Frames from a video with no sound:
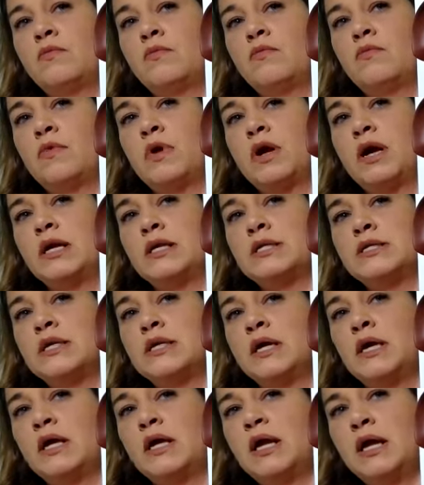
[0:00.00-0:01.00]
right
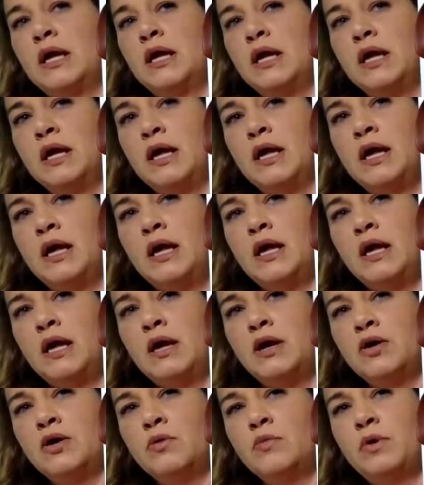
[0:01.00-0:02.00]

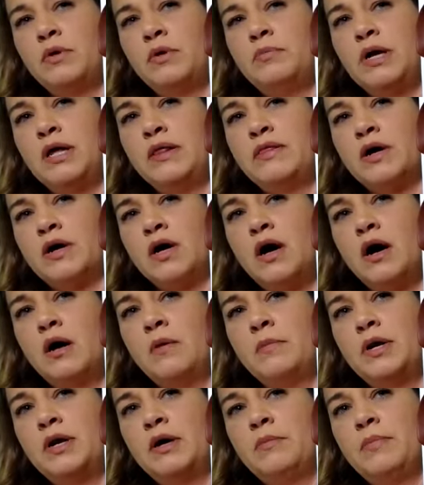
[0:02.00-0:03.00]
here would be the
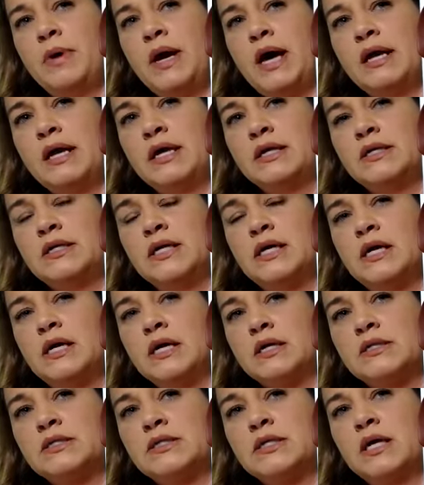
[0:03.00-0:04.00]
common hepatic
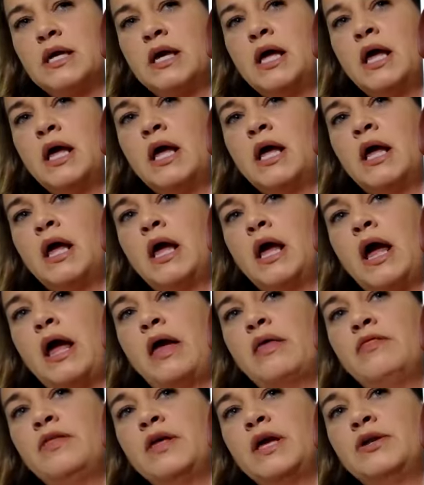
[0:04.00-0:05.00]
duct,
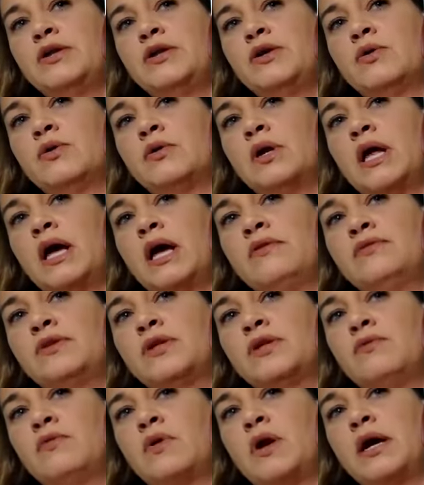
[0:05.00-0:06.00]
and then your left
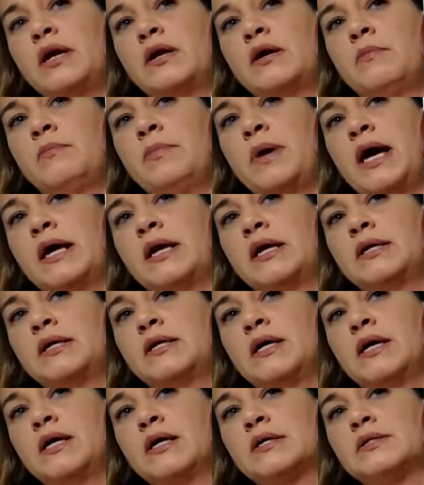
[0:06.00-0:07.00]
and right hepatic
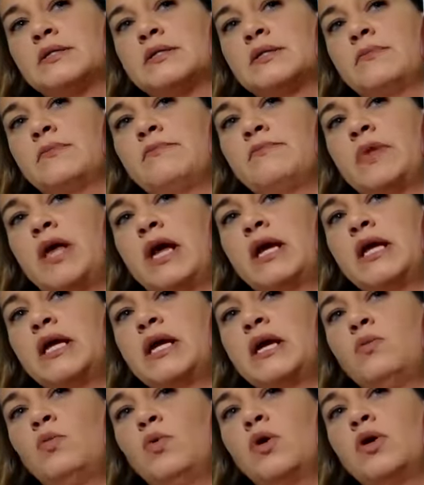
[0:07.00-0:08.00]
ducts. And
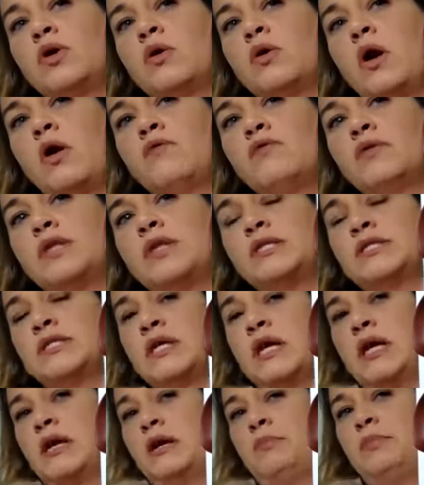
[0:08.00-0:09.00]
again, we'll go over this
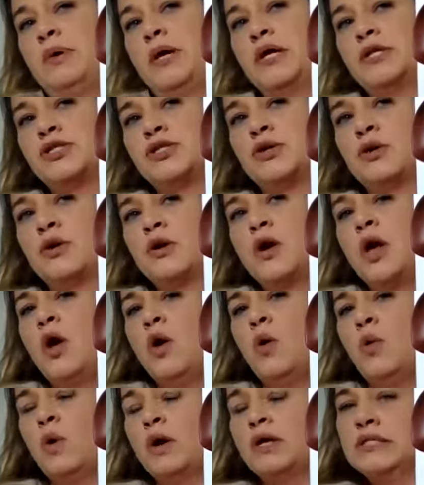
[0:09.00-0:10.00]
in a picture
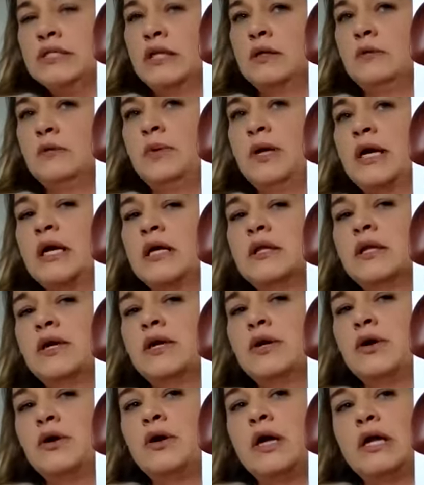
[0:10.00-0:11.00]
where it's a little bit
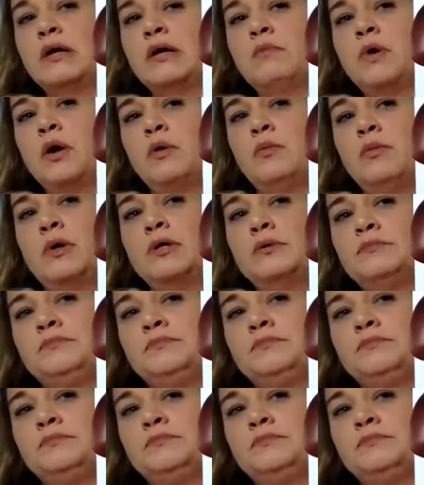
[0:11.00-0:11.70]
clearer in a moment.